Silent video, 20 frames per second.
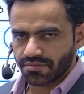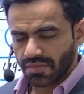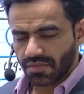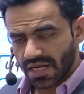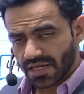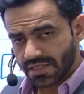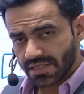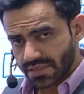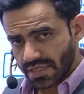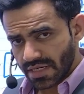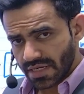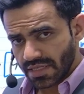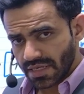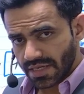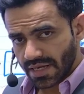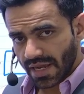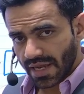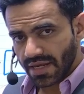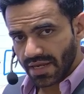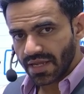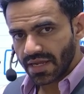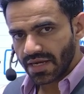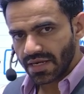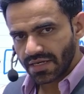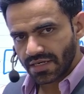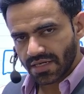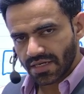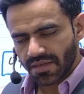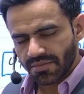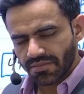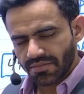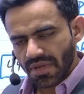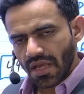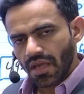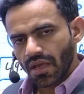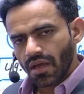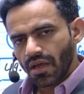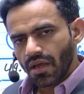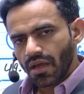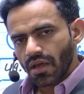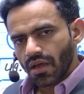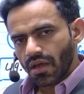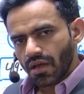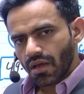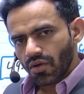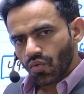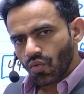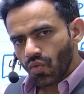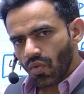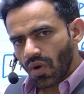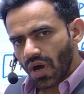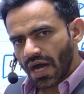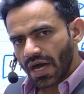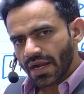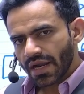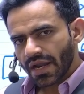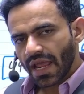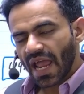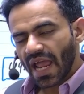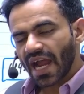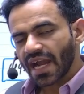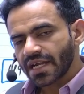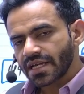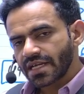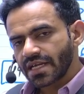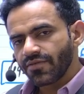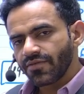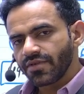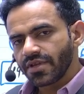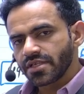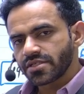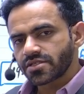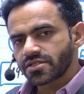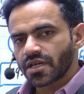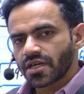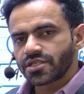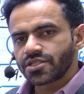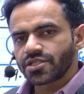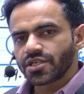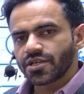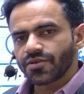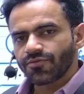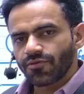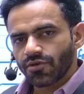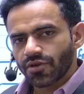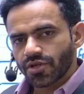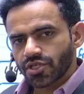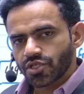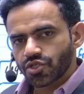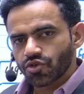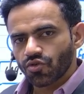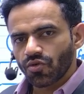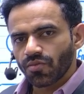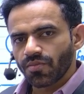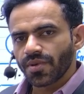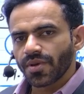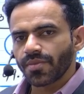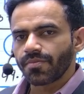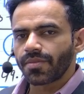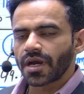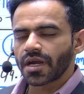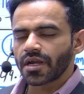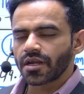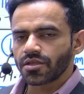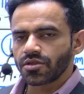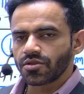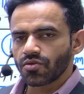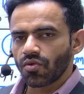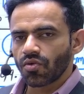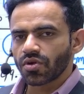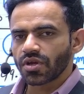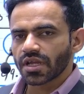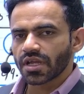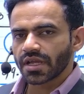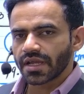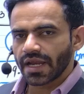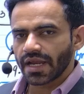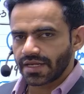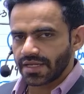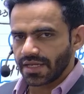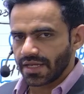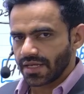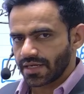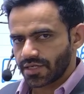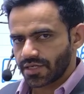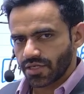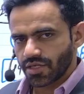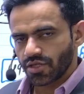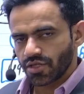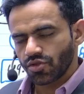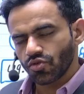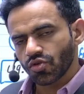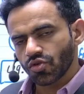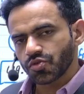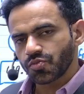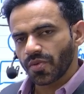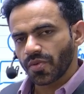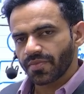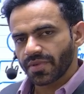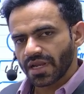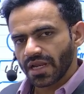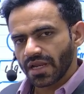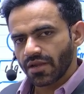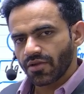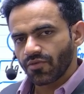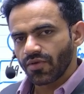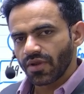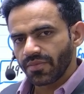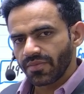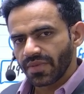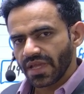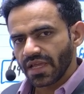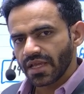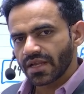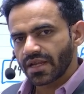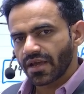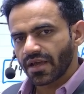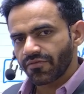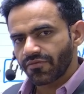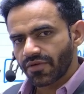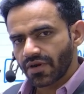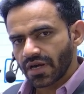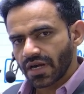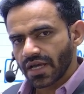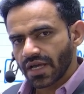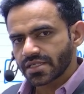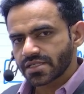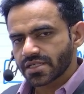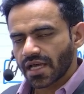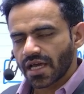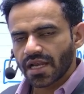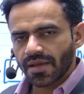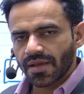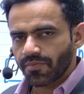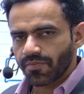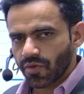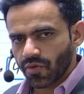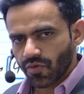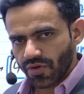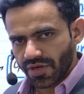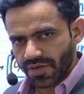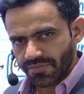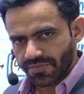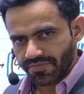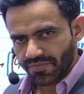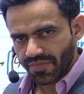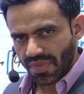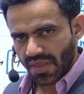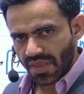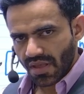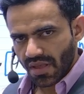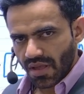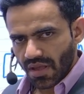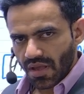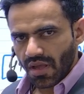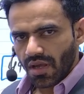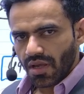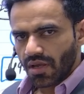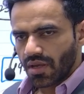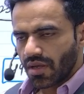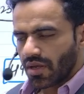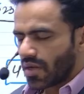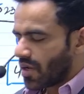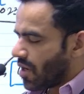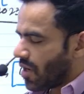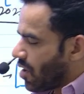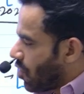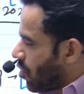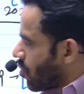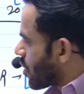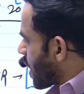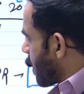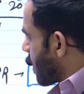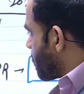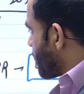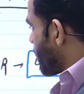Understand the technical term? Who are actively searching for a job but not getting it. Those people will be referred as unemployed. Okay.